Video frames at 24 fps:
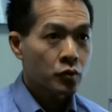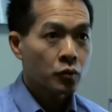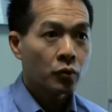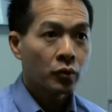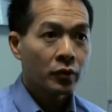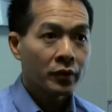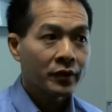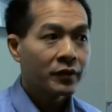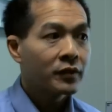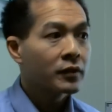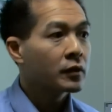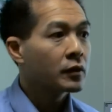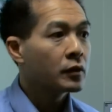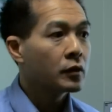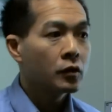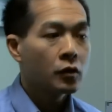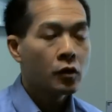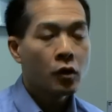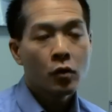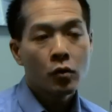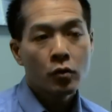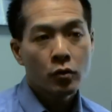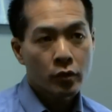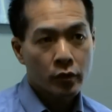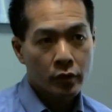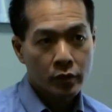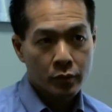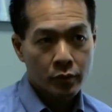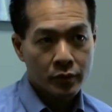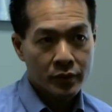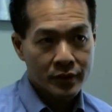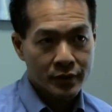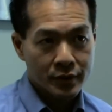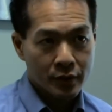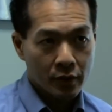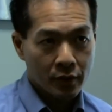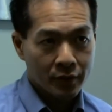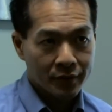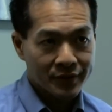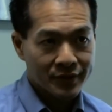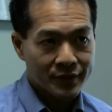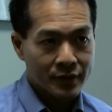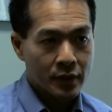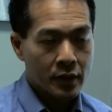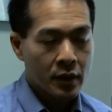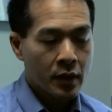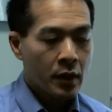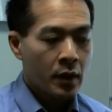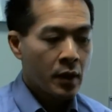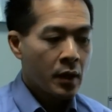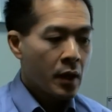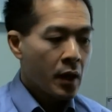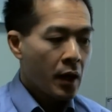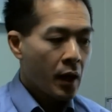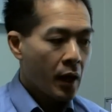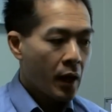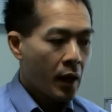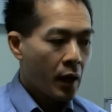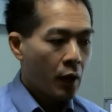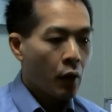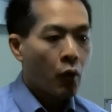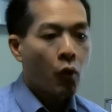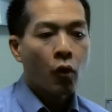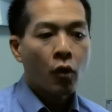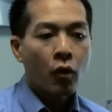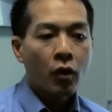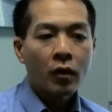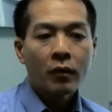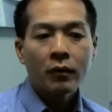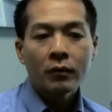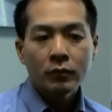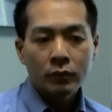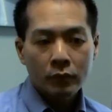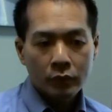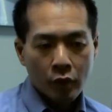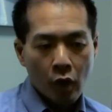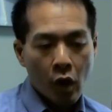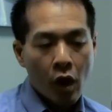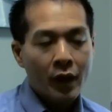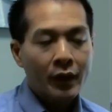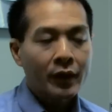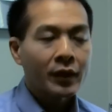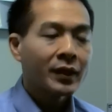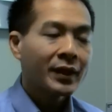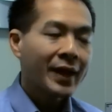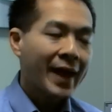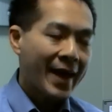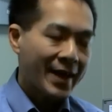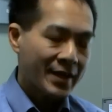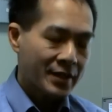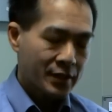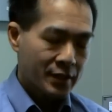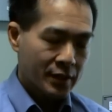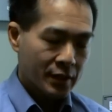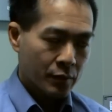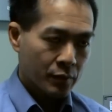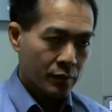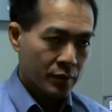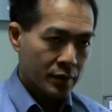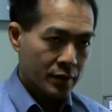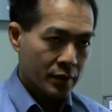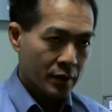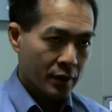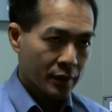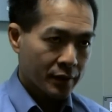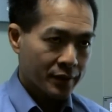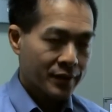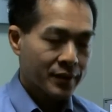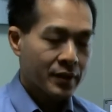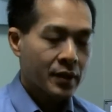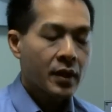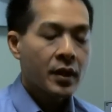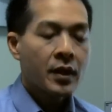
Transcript: with no good results or not lasting results.